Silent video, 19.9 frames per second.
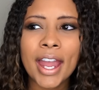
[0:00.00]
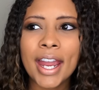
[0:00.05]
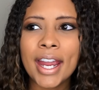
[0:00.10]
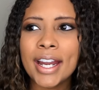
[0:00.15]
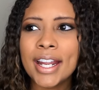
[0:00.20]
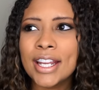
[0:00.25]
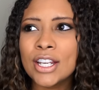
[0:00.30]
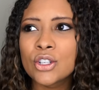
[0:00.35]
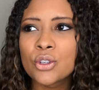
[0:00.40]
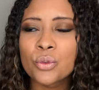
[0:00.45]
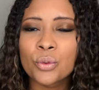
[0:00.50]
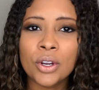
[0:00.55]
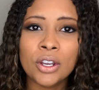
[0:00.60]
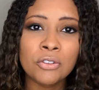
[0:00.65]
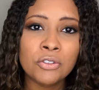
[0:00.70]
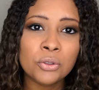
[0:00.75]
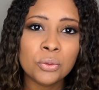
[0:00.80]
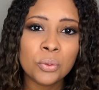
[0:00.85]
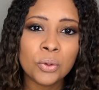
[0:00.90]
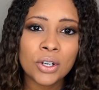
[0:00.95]
Any
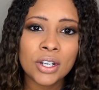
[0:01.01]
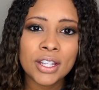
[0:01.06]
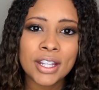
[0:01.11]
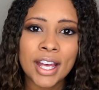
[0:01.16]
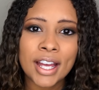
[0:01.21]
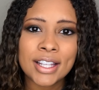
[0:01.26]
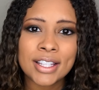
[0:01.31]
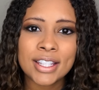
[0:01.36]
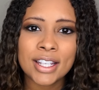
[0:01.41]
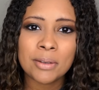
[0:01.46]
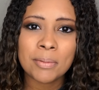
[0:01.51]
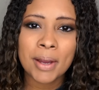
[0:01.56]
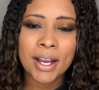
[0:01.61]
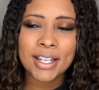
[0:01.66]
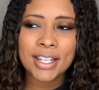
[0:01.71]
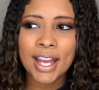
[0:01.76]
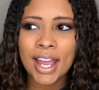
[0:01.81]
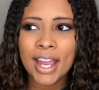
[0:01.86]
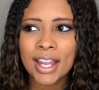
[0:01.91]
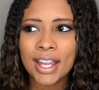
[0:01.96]
driftwood that's in my
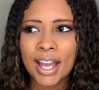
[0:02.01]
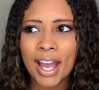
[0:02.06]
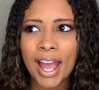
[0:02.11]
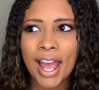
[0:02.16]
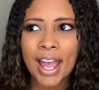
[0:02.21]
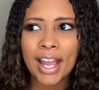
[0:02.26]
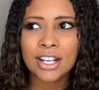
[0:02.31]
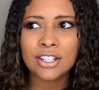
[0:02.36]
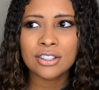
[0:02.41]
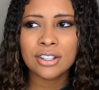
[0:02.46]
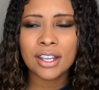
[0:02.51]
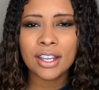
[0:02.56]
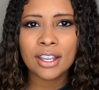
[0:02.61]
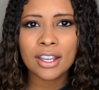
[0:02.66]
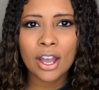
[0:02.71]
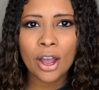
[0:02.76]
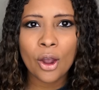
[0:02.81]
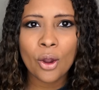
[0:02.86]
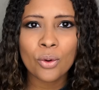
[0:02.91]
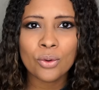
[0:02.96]
tank, I actually
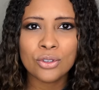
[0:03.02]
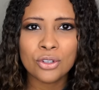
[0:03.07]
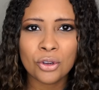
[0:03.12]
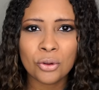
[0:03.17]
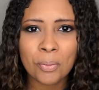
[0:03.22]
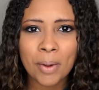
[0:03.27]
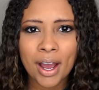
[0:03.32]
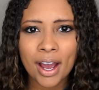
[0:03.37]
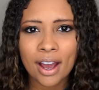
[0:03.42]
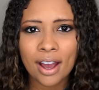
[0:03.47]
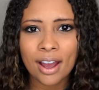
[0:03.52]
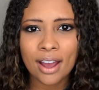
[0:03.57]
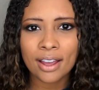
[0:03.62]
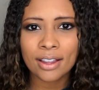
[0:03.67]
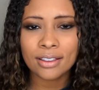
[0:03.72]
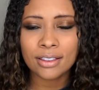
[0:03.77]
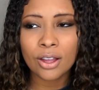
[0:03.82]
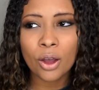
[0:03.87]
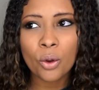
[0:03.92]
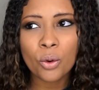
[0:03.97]
go to my
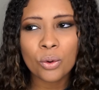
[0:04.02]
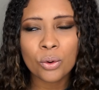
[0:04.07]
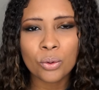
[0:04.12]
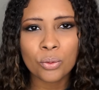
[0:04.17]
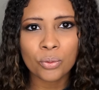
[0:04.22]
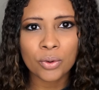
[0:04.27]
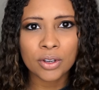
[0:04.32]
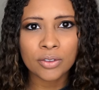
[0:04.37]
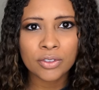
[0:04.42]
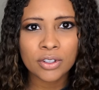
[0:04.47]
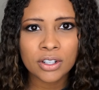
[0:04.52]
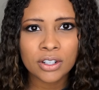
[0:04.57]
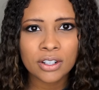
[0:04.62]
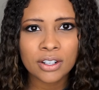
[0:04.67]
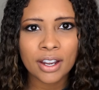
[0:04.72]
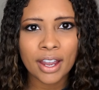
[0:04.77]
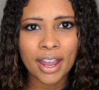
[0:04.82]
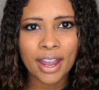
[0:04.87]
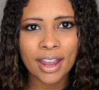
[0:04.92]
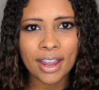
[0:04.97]
local
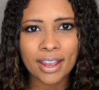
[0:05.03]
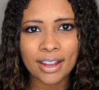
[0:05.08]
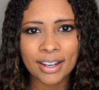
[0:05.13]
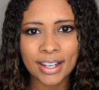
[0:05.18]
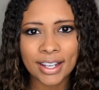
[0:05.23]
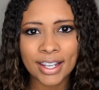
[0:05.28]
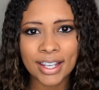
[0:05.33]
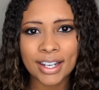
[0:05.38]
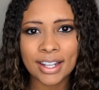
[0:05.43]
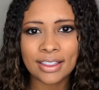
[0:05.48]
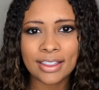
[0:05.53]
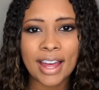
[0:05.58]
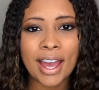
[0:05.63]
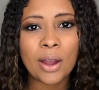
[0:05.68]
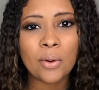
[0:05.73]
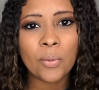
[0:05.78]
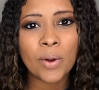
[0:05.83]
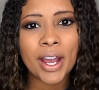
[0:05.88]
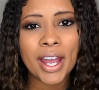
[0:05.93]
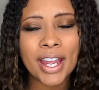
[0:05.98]
river and get it
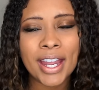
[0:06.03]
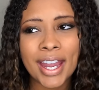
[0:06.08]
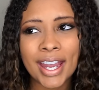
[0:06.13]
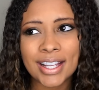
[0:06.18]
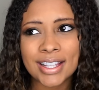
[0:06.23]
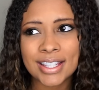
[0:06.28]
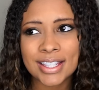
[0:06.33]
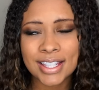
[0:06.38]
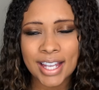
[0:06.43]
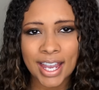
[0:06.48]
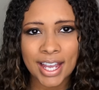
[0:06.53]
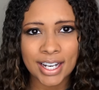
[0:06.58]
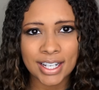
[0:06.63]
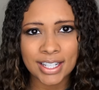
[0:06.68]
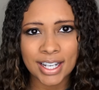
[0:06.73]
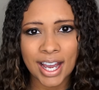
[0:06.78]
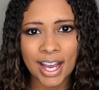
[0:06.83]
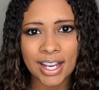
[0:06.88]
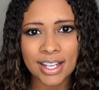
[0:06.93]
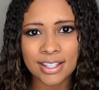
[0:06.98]
that way and
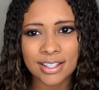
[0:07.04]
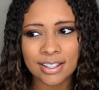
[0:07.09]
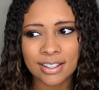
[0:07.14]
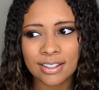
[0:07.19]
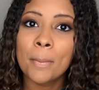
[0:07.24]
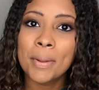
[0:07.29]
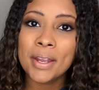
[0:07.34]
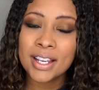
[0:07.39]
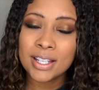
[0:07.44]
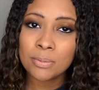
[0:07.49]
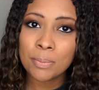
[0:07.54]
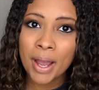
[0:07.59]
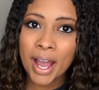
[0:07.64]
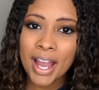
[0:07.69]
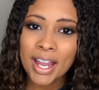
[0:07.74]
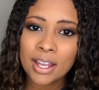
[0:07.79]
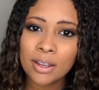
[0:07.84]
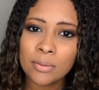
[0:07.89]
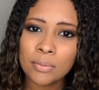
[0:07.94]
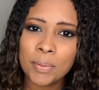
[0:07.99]
sanitize it. Because
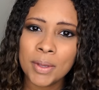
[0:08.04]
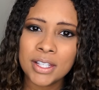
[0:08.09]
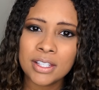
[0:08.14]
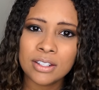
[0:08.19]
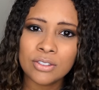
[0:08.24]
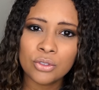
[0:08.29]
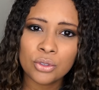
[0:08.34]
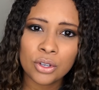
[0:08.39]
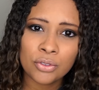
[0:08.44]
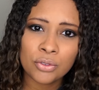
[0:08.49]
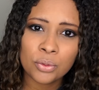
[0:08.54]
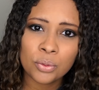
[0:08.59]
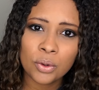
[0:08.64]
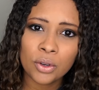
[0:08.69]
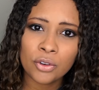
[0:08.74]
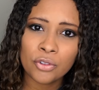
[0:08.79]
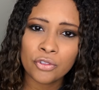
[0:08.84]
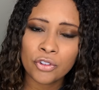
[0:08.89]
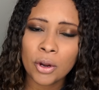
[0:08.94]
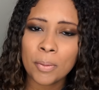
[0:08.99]
buying a piece of
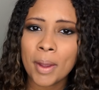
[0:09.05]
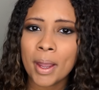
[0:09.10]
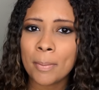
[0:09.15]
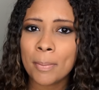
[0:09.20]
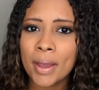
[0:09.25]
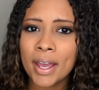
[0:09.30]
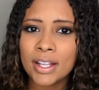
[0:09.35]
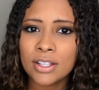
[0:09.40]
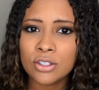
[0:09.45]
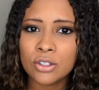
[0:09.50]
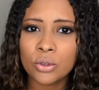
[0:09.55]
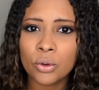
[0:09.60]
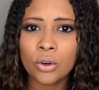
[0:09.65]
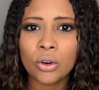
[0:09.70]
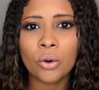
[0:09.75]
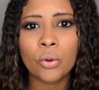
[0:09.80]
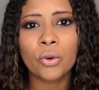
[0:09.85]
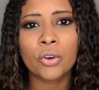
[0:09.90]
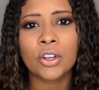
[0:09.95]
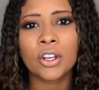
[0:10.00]
driftwood from a pet store
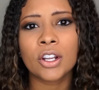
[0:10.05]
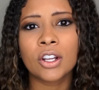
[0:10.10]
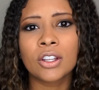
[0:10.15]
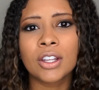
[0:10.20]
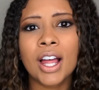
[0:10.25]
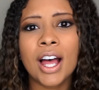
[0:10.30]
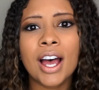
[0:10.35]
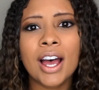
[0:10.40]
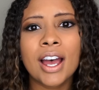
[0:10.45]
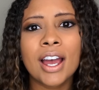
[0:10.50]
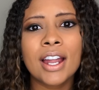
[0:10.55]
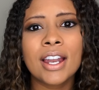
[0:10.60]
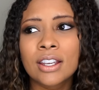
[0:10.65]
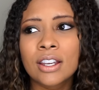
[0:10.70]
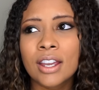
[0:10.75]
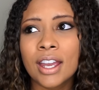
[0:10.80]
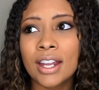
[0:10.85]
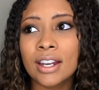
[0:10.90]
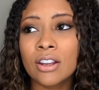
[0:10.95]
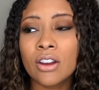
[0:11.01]
or ordering online
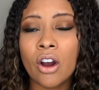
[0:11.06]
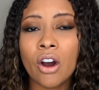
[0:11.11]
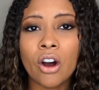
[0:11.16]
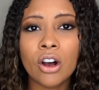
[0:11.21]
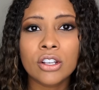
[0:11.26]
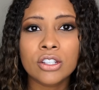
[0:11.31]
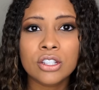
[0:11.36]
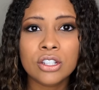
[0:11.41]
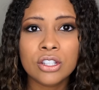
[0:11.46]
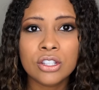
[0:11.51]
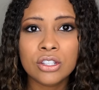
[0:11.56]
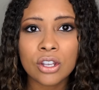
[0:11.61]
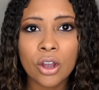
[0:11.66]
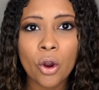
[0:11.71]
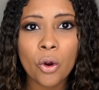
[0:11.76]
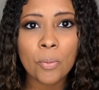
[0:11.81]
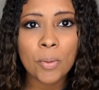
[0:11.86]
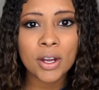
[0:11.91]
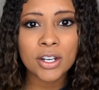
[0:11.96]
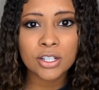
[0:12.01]
can cost
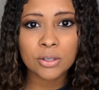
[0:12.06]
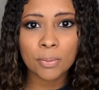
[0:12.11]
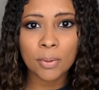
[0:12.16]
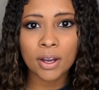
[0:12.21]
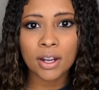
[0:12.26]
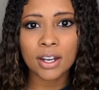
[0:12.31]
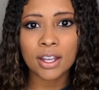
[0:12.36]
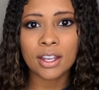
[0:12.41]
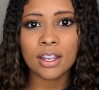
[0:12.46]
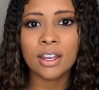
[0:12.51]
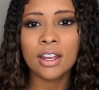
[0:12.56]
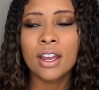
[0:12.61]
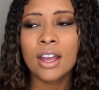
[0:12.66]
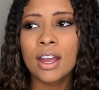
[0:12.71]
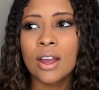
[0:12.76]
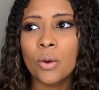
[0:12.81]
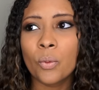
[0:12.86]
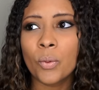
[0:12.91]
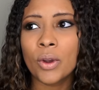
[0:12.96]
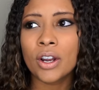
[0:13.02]
so much money
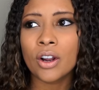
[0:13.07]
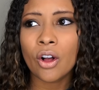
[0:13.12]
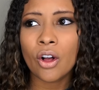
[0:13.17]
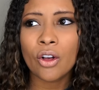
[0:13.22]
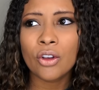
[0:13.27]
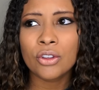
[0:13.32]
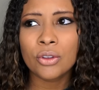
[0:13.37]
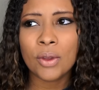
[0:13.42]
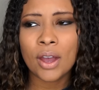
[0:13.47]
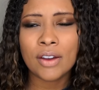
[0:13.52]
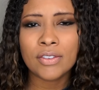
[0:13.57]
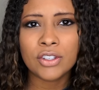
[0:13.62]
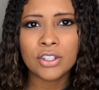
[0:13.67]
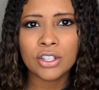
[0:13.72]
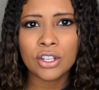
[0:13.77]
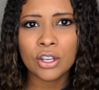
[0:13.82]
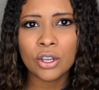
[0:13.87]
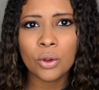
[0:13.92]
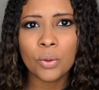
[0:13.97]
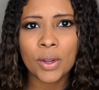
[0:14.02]
when all you have to
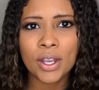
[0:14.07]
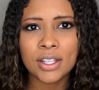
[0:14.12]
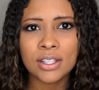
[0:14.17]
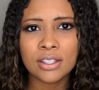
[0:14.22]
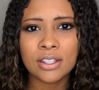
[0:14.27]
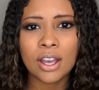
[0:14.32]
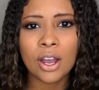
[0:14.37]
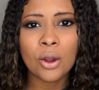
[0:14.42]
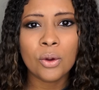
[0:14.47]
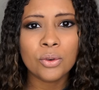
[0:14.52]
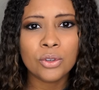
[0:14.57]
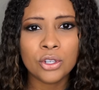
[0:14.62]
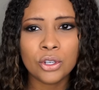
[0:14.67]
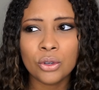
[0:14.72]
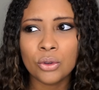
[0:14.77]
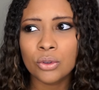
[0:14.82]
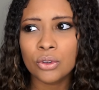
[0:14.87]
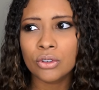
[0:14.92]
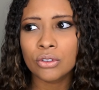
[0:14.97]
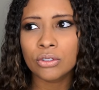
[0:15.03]
do is go to
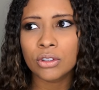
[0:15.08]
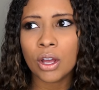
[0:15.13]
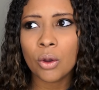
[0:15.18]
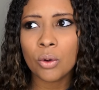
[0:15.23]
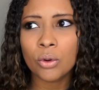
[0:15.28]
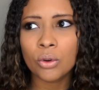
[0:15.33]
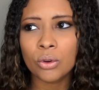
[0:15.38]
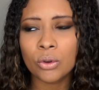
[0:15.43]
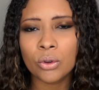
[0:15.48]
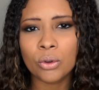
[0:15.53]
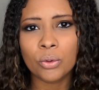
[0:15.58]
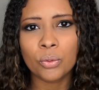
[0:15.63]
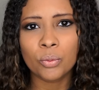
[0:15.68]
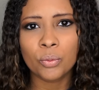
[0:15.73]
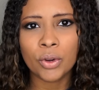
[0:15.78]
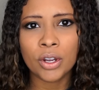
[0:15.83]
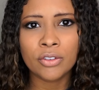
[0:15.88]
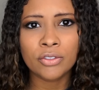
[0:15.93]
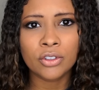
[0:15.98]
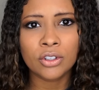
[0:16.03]
your local
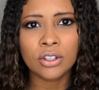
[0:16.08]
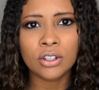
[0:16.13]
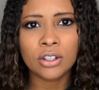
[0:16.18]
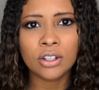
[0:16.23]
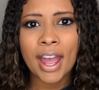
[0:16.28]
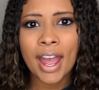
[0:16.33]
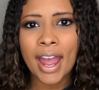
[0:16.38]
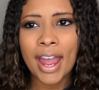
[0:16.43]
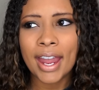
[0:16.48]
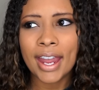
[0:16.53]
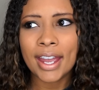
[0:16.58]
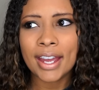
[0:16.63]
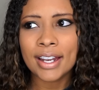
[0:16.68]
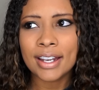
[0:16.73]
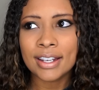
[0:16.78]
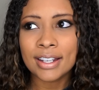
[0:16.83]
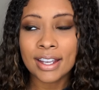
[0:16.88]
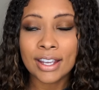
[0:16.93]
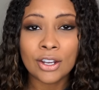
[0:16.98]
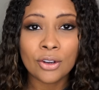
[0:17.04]
river
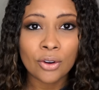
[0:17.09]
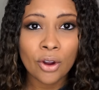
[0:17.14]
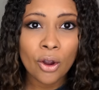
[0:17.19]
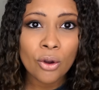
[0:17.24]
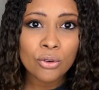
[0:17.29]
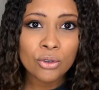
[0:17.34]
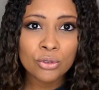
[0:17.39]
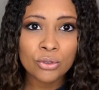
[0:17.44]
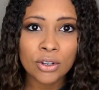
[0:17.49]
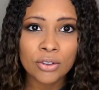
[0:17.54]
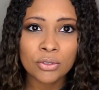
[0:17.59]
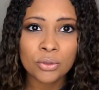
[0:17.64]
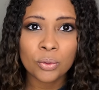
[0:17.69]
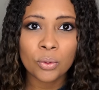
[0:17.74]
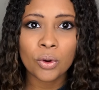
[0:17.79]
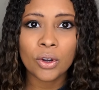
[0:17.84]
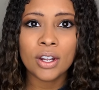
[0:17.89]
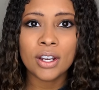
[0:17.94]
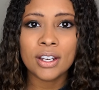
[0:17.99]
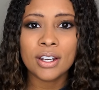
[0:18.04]
and get your own
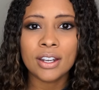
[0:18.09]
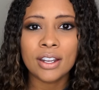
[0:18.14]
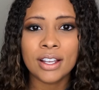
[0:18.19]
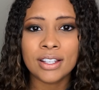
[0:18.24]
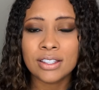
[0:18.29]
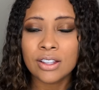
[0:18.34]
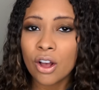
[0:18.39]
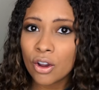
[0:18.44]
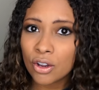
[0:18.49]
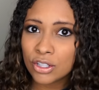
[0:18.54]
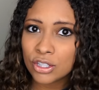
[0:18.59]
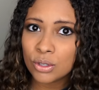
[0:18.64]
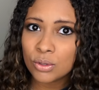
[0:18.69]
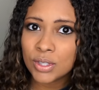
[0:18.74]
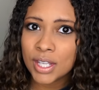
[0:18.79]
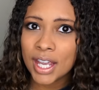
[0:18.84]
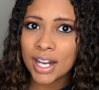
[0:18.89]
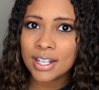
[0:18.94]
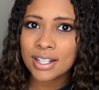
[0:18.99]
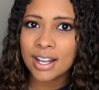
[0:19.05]
driftwood as long as you
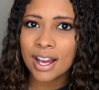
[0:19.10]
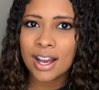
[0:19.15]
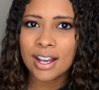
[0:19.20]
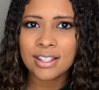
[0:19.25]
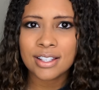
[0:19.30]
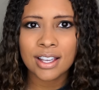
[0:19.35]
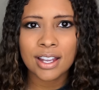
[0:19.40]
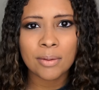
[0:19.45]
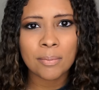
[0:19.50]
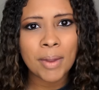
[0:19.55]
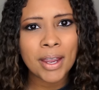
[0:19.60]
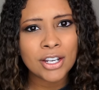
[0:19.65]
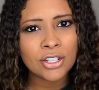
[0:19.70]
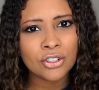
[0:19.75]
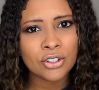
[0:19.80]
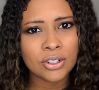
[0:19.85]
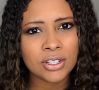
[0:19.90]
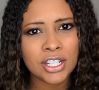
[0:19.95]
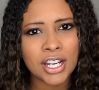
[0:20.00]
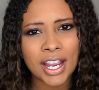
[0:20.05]
sanitize it and make
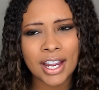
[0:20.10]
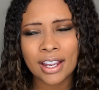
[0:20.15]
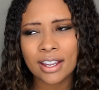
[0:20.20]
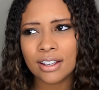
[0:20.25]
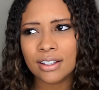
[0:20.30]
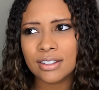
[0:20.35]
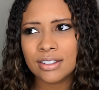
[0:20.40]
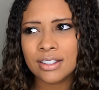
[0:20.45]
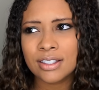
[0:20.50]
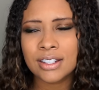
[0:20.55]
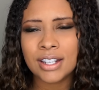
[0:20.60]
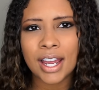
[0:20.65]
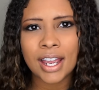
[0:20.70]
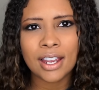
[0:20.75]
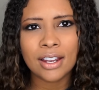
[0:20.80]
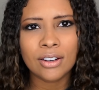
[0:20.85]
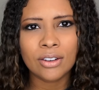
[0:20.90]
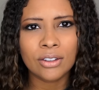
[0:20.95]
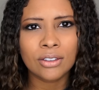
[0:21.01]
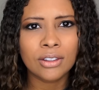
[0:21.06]
sure to check
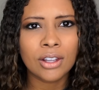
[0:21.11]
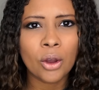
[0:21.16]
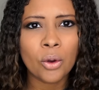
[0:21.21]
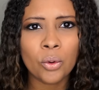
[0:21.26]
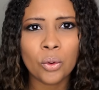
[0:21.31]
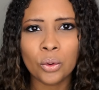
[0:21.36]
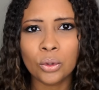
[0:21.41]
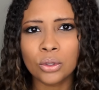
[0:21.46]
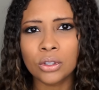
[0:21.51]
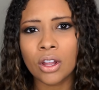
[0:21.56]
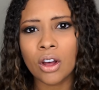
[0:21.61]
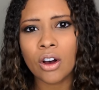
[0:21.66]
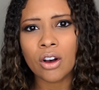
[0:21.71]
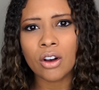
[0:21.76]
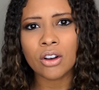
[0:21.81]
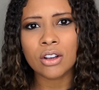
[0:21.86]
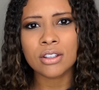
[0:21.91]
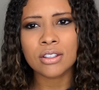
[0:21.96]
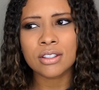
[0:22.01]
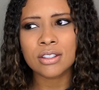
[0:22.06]
state and local
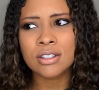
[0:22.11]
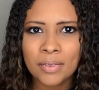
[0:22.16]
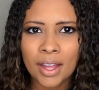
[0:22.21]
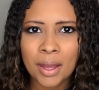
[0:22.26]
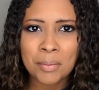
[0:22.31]
laws.